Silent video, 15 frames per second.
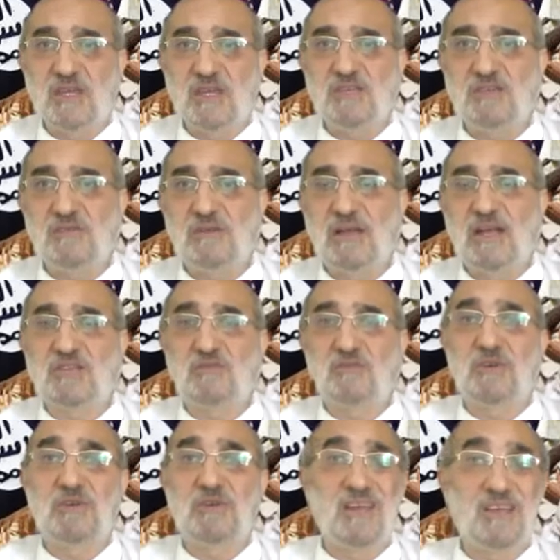Israel, as
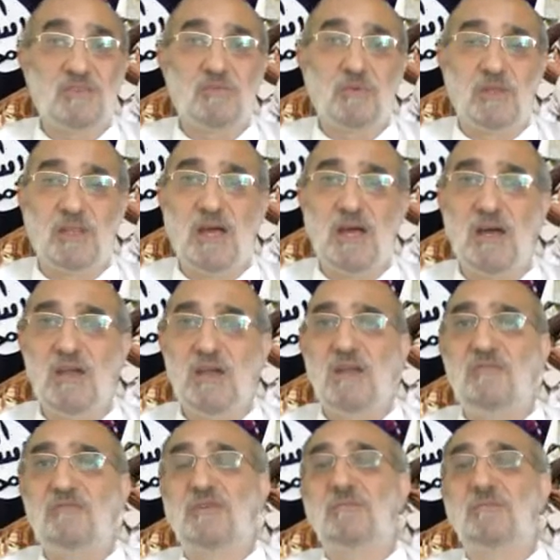well Hezbollah
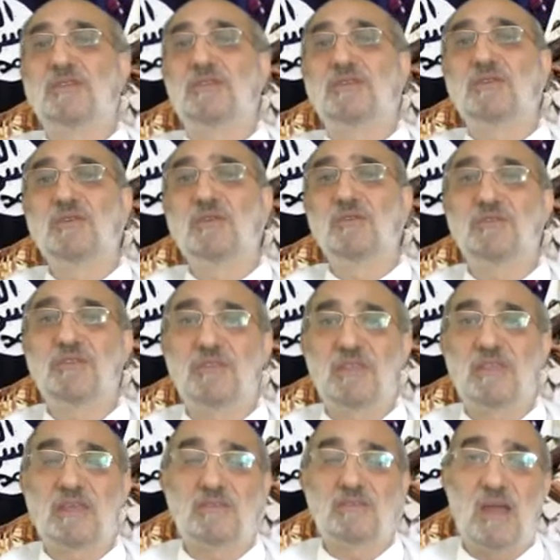from the north,
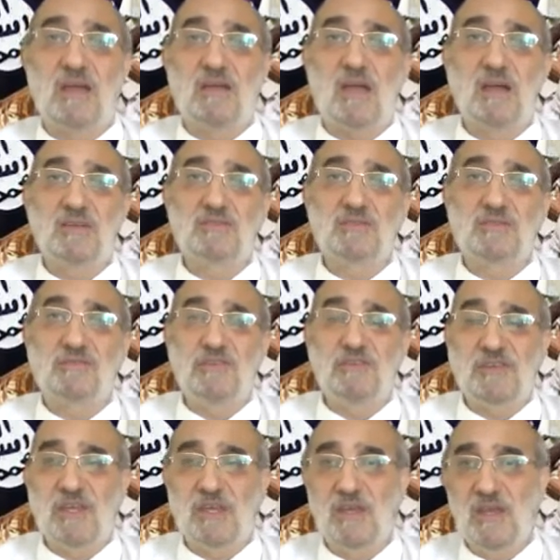that we had
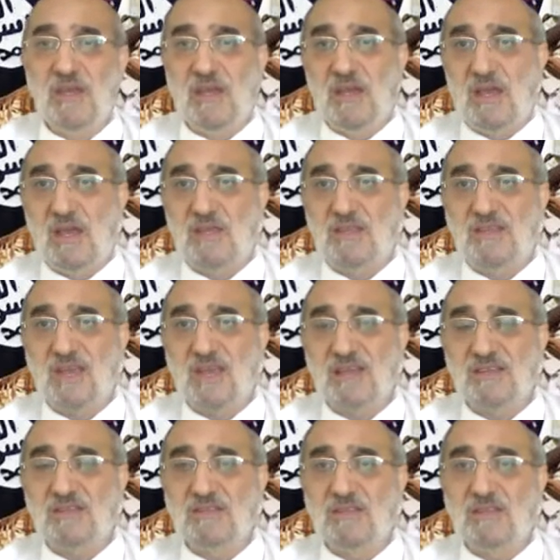
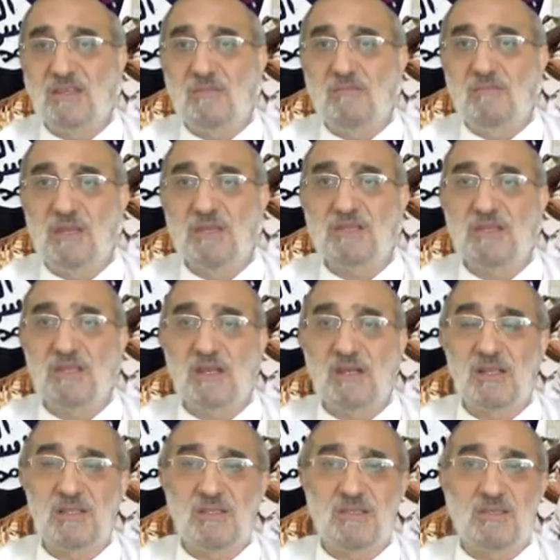150,000
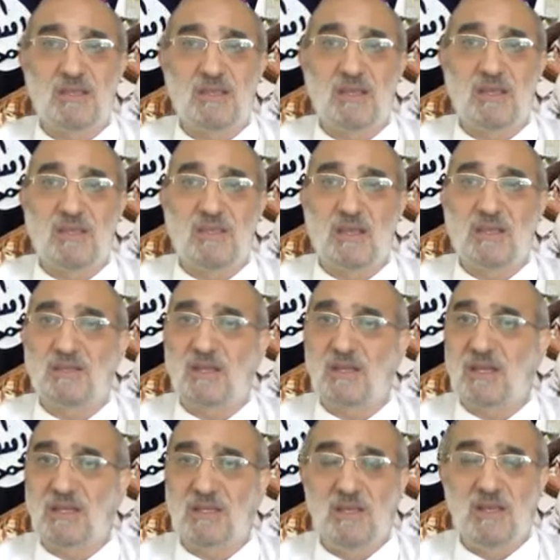missiles that they
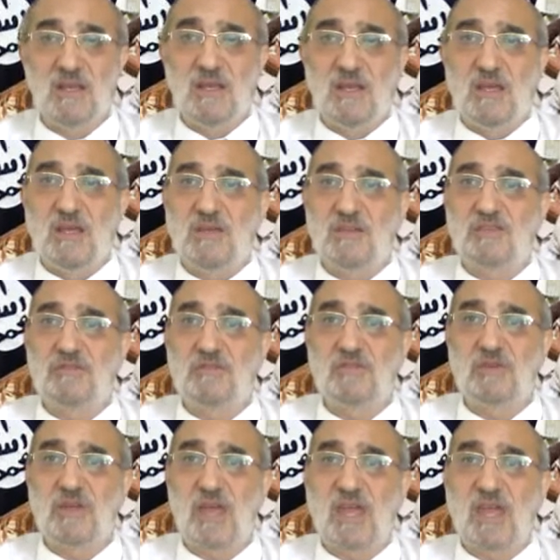can
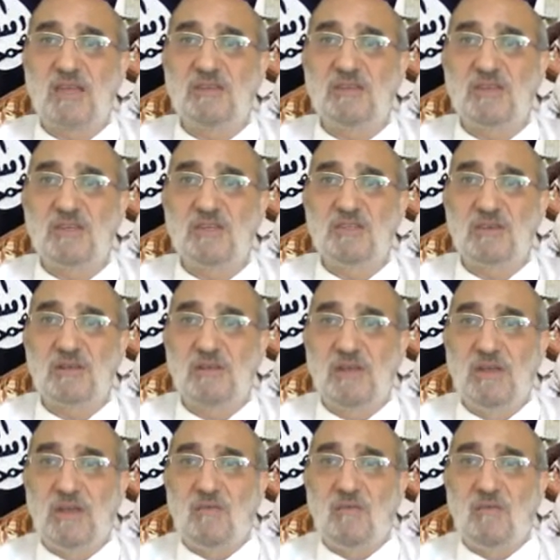throw against Israel.